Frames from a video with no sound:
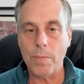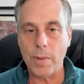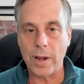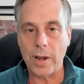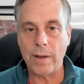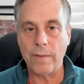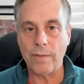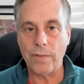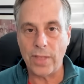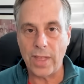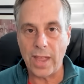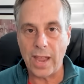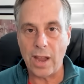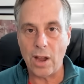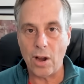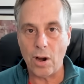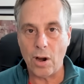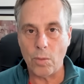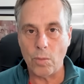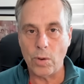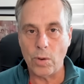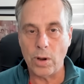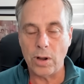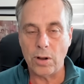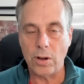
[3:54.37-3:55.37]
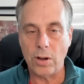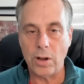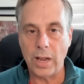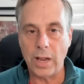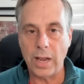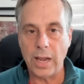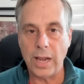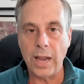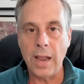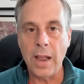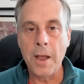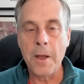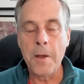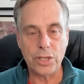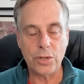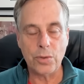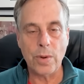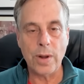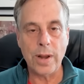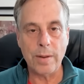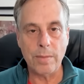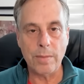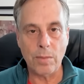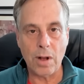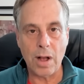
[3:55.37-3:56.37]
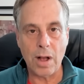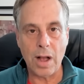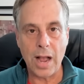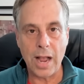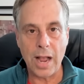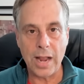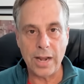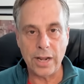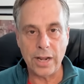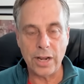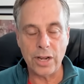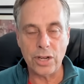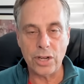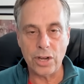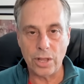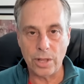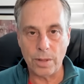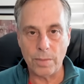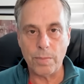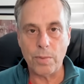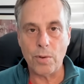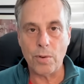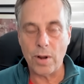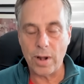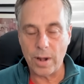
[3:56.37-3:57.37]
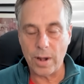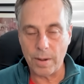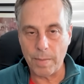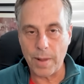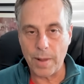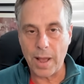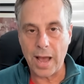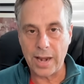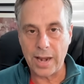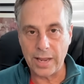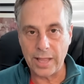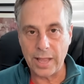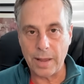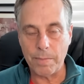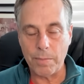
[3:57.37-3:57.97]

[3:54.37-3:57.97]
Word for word: but if they are really streamlined and to the point about it,